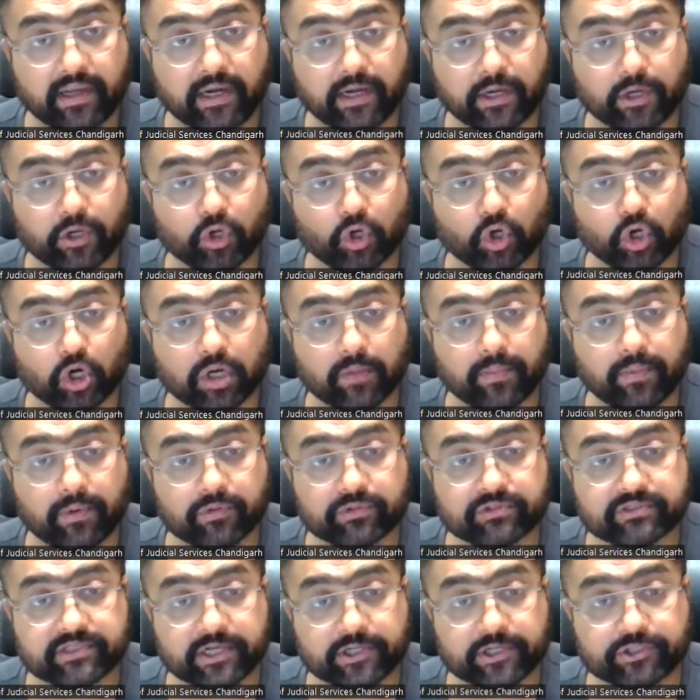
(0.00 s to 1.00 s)
I talk
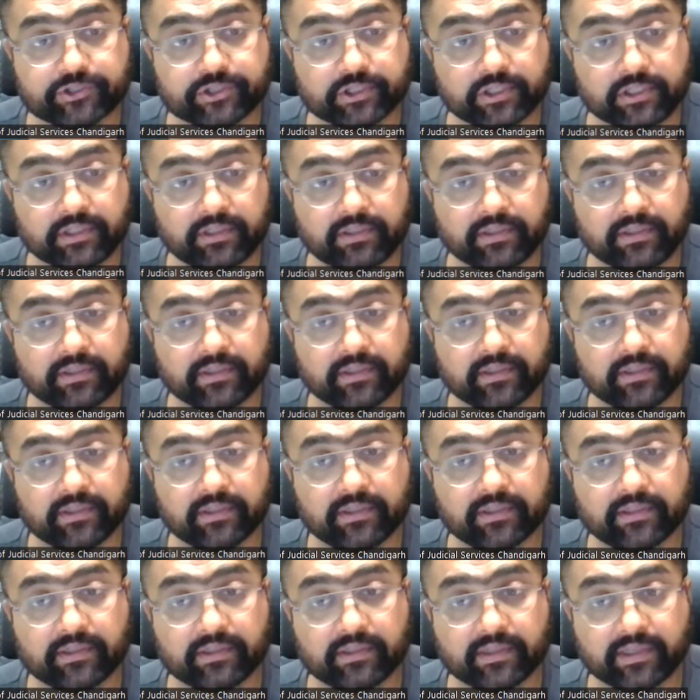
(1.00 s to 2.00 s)
about section,
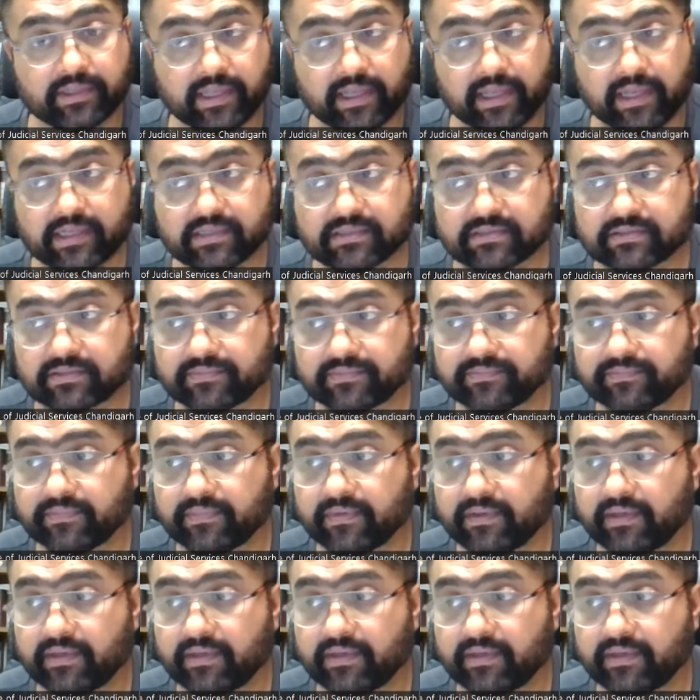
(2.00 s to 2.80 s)
yes,